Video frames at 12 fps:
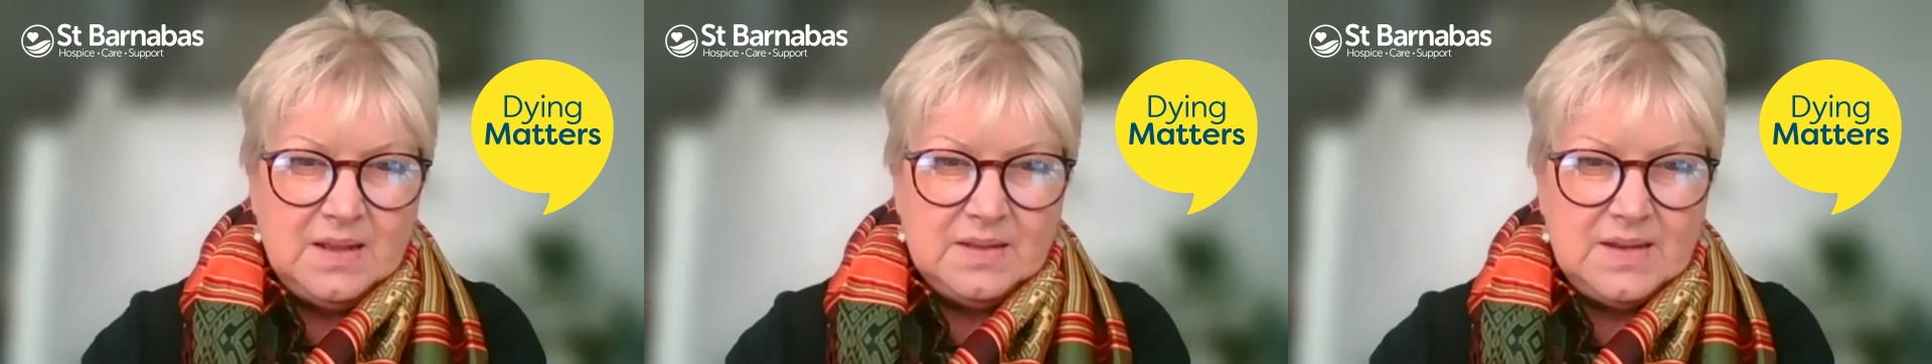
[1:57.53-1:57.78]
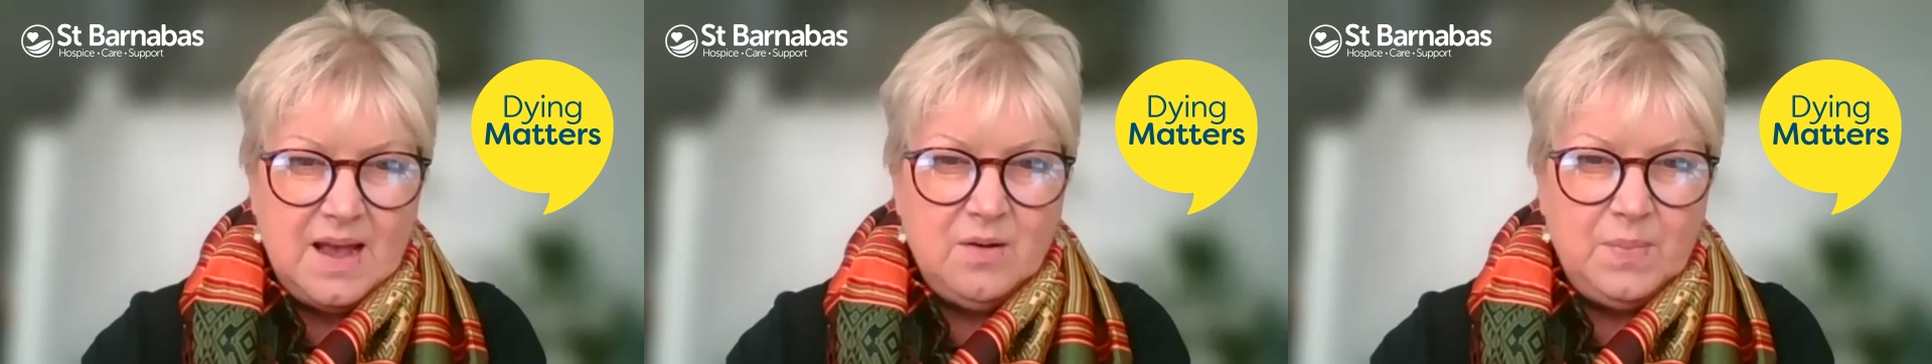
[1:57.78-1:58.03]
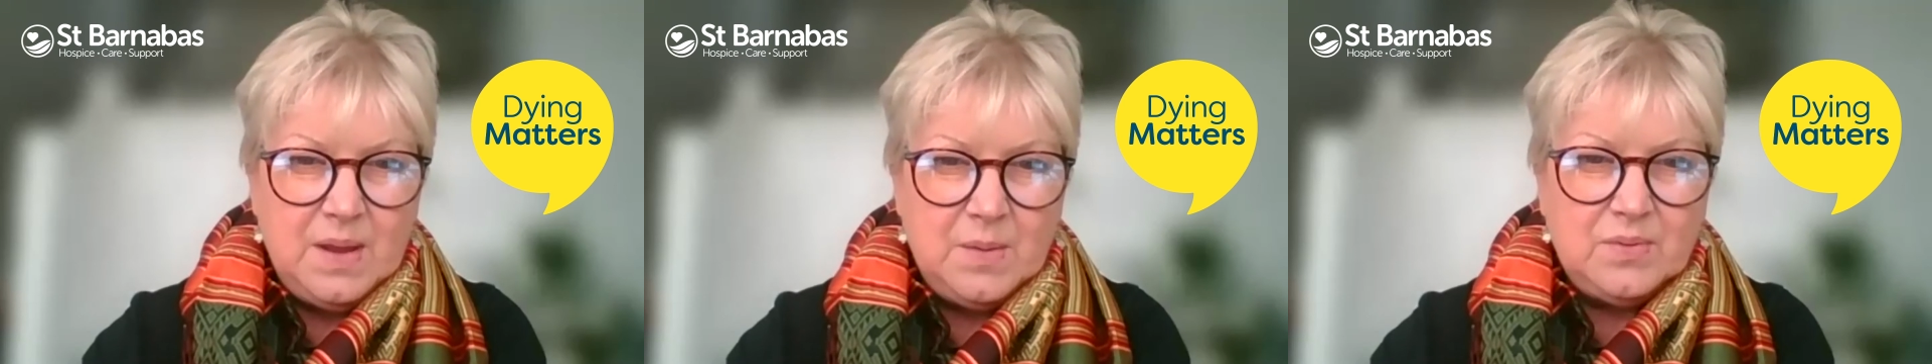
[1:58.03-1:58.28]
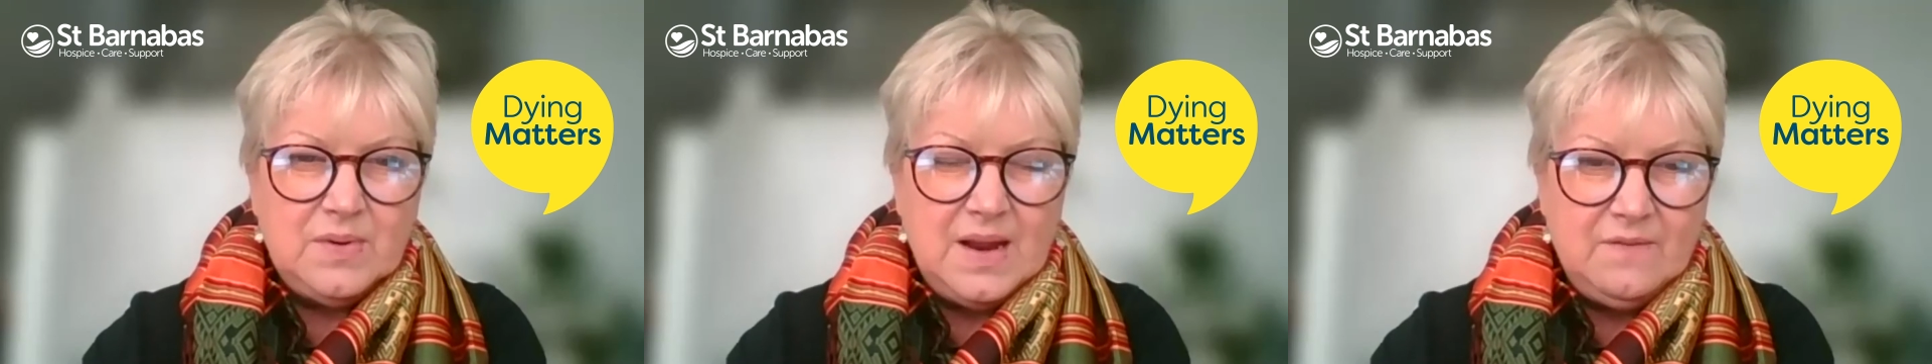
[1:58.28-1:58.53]
to help
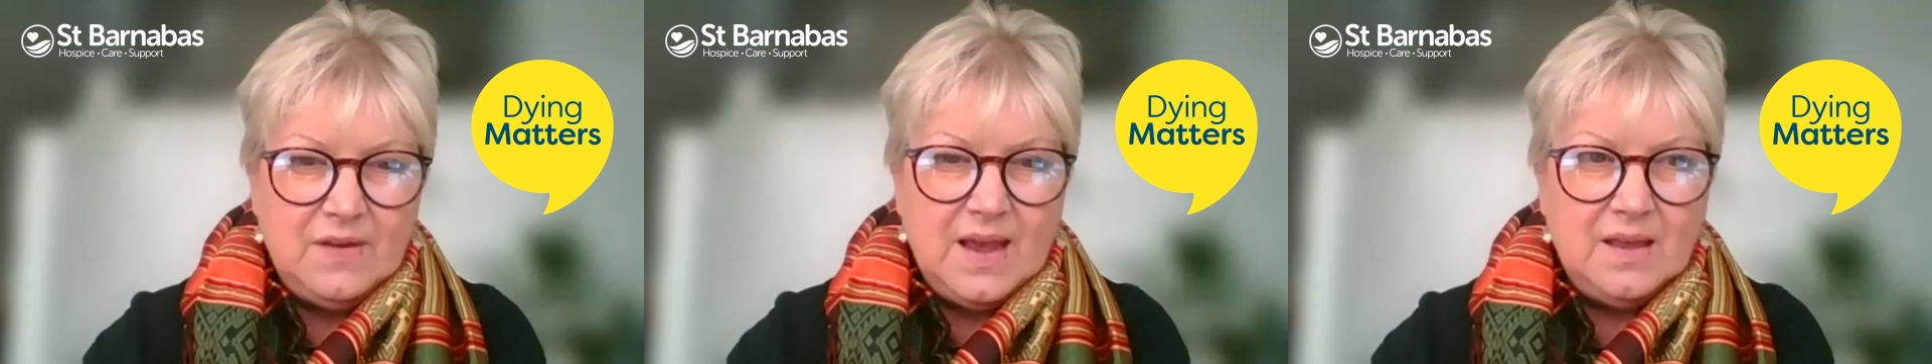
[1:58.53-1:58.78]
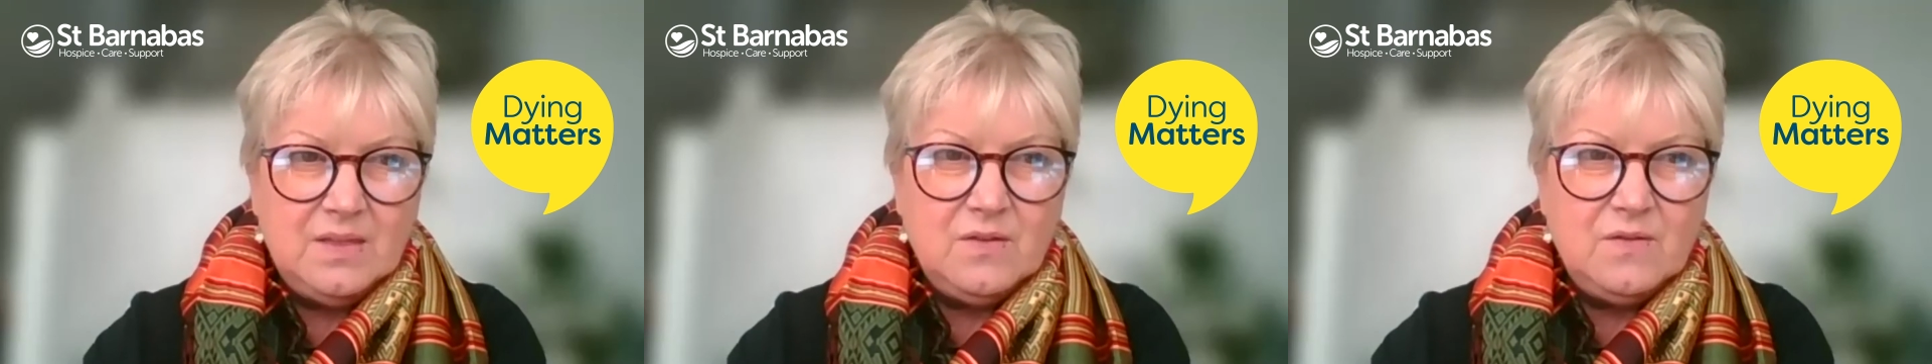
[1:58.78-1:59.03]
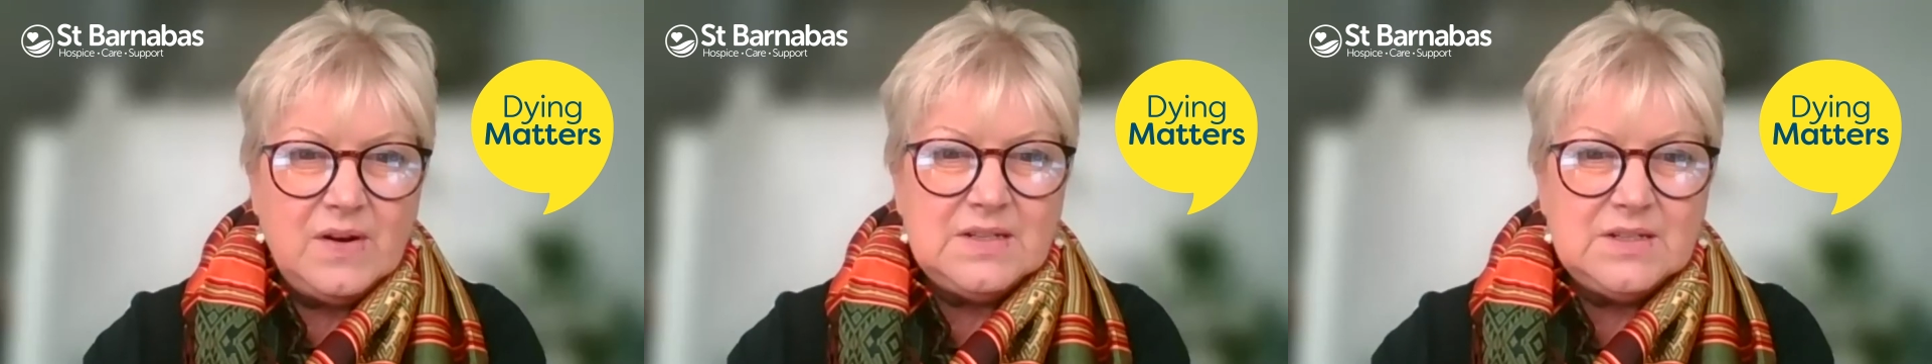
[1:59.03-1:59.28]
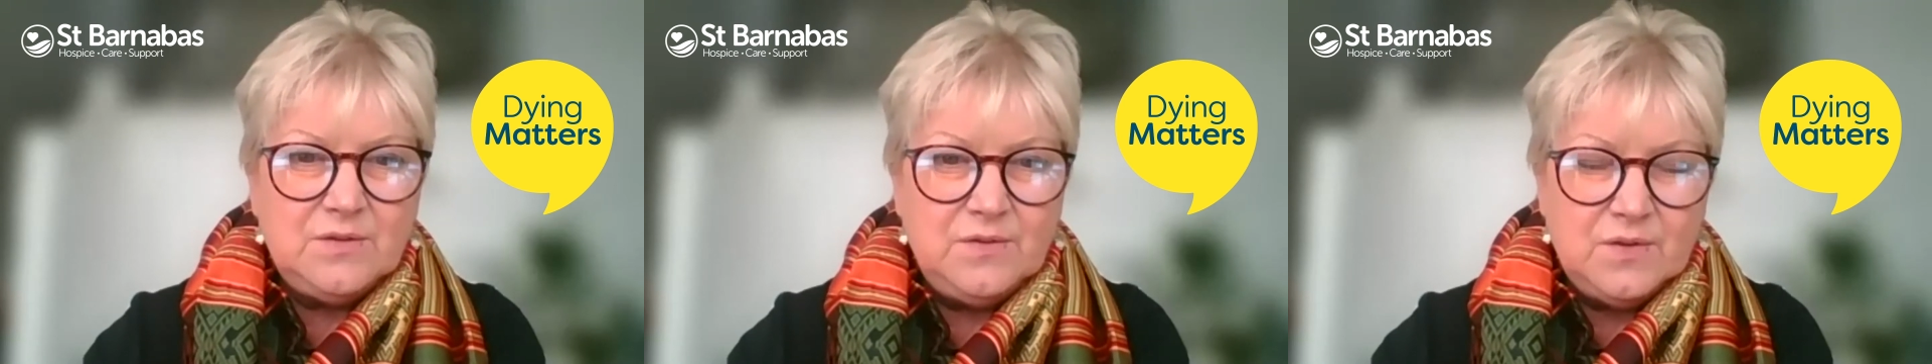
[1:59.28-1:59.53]
people navigate the very
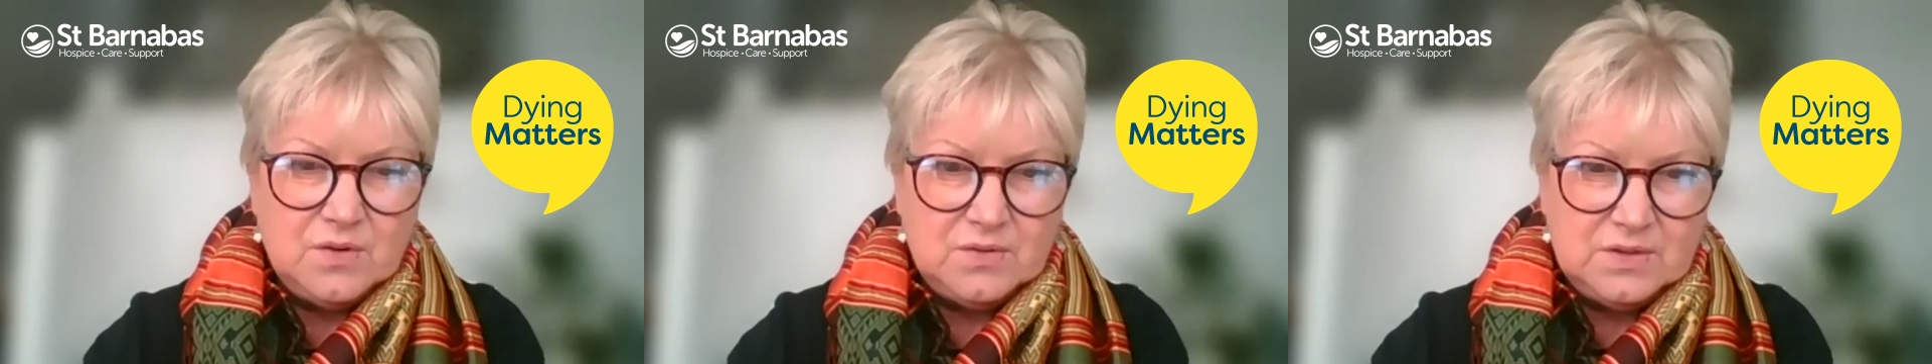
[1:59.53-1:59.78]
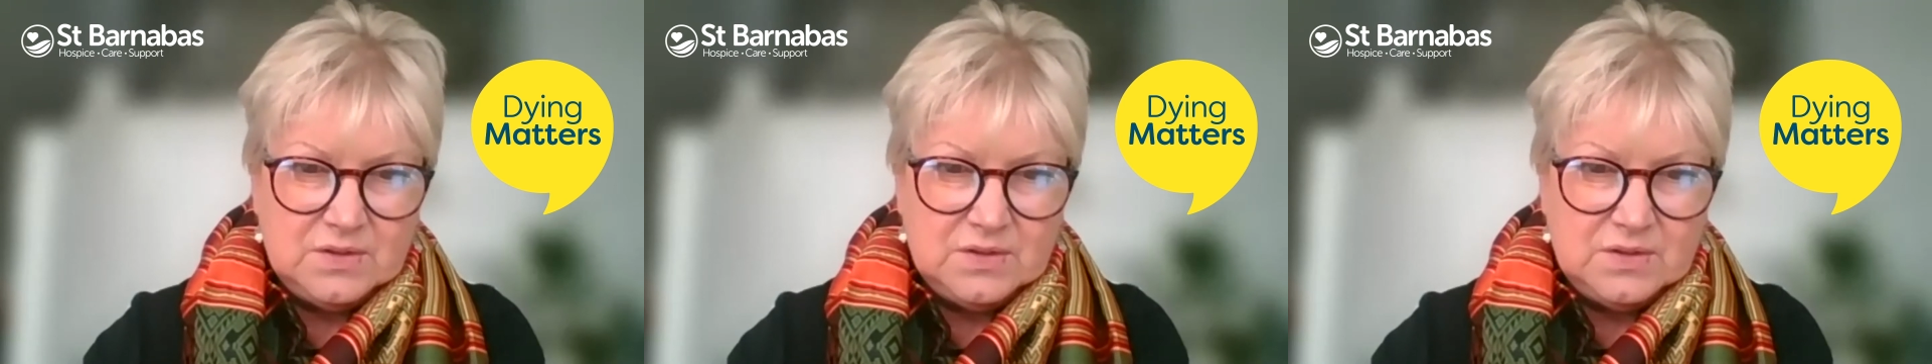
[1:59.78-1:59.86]
difficult